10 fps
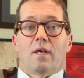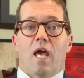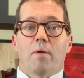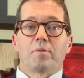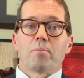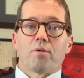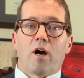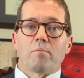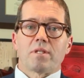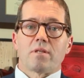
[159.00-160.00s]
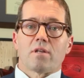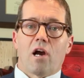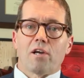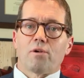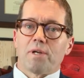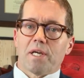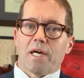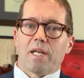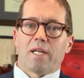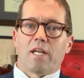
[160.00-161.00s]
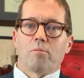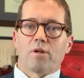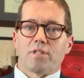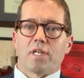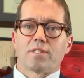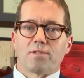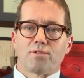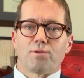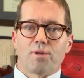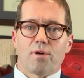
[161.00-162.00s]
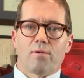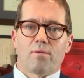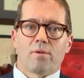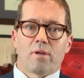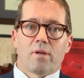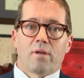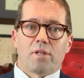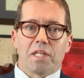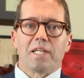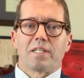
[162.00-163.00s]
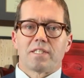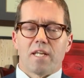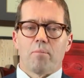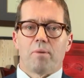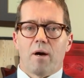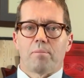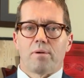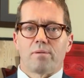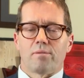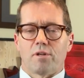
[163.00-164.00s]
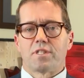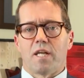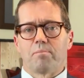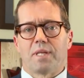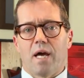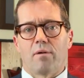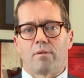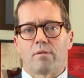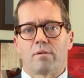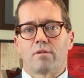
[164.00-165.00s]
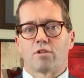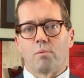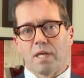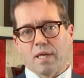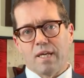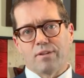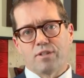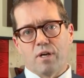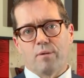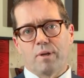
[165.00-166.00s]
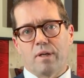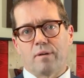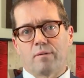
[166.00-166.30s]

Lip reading: Empty promises aren't going to cut it anymore, Justin Trudeau. You need to step up or step down so we can get the job done.